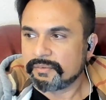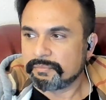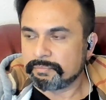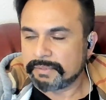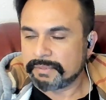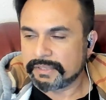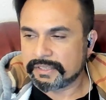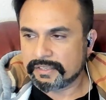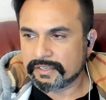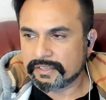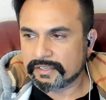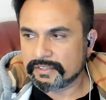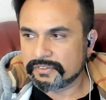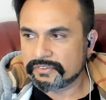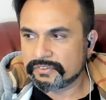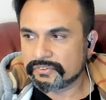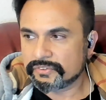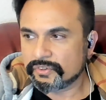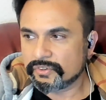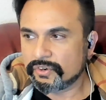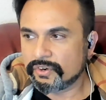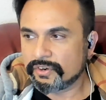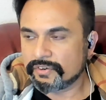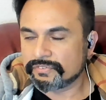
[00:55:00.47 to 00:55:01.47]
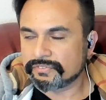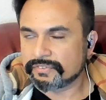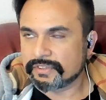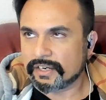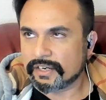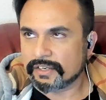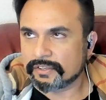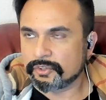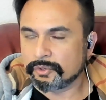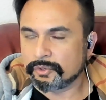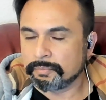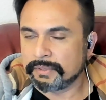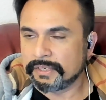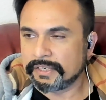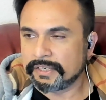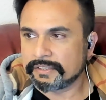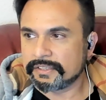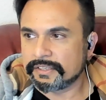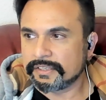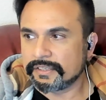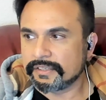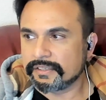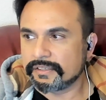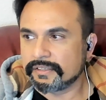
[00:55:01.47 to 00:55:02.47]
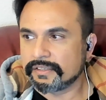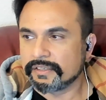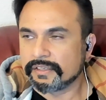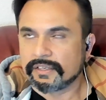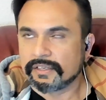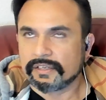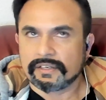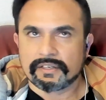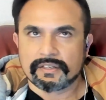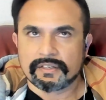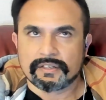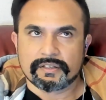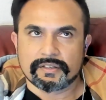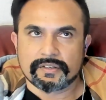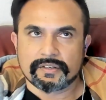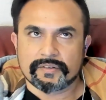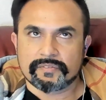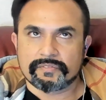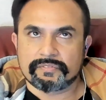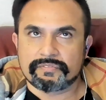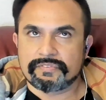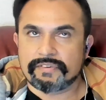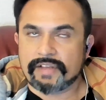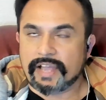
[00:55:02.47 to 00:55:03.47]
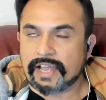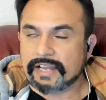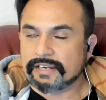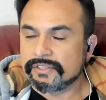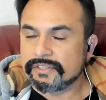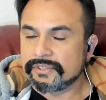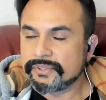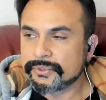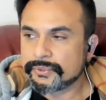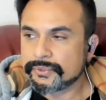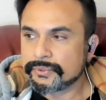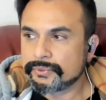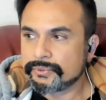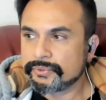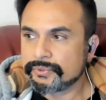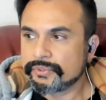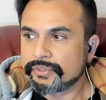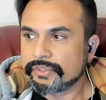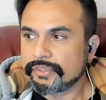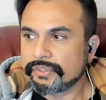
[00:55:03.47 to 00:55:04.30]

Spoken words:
because of the accumulated value